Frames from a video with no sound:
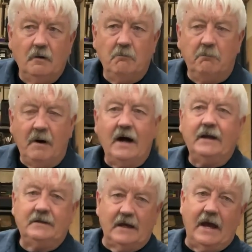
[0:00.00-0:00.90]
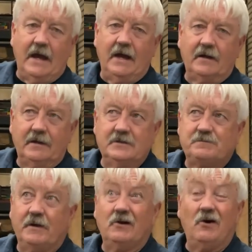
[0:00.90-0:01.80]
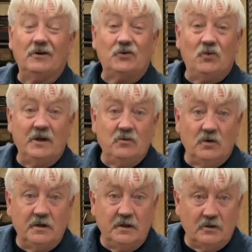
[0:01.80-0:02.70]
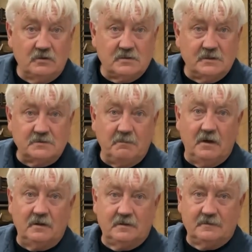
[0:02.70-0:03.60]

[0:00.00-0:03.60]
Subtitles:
my dad, he's been gone 21 years this month.